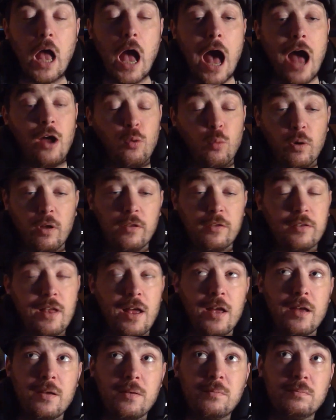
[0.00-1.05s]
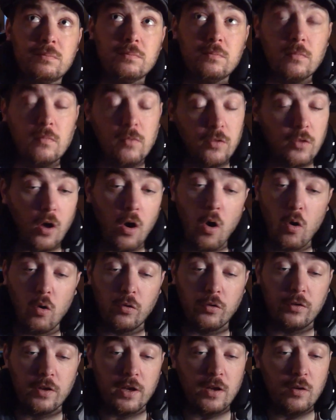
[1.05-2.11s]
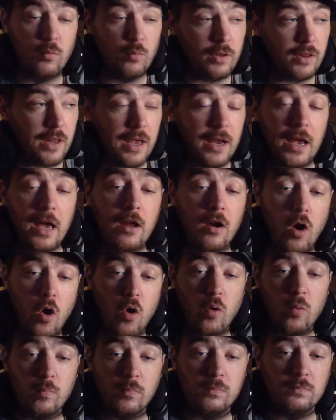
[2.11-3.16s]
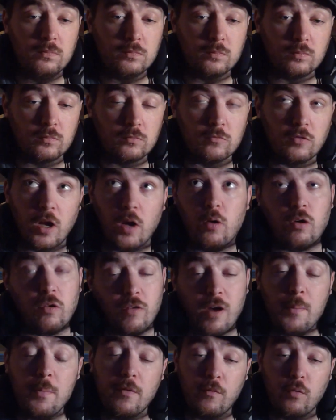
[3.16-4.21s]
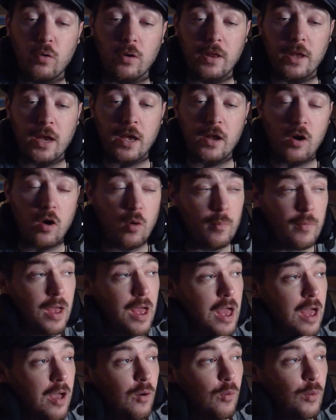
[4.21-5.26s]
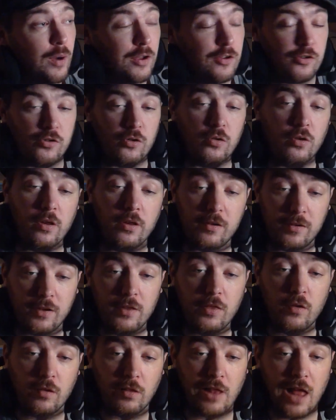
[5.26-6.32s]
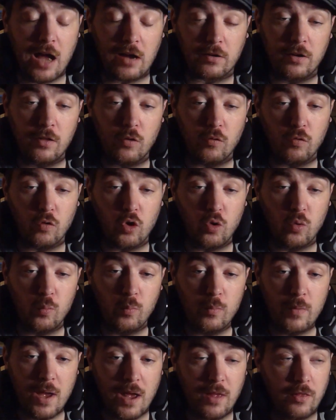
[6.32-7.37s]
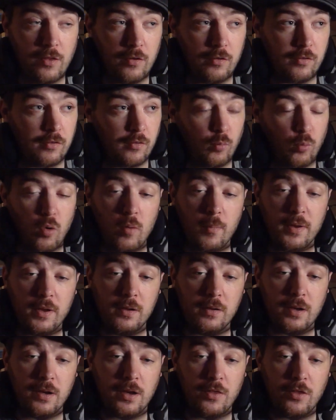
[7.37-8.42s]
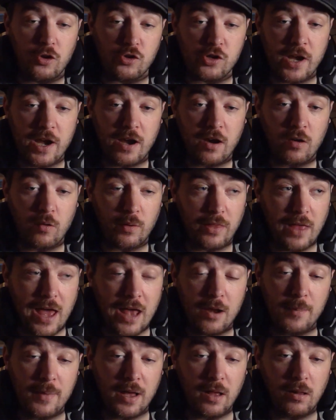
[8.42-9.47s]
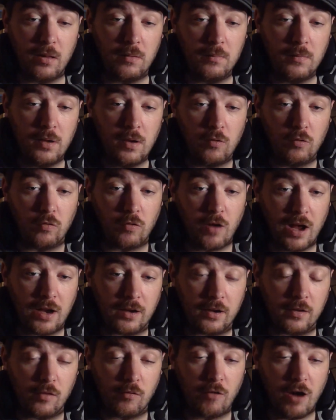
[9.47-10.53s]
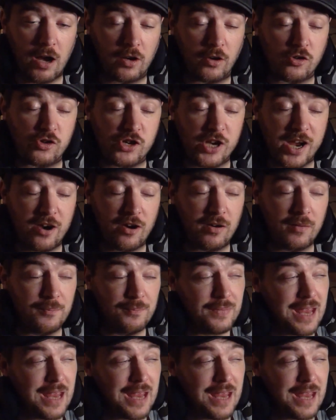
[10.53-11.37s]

I will say, the whole scene when they get home, or right before they get home, when Judith's locked in the room and there's the woman in the chair with Annabelle rocking in the rocking chair,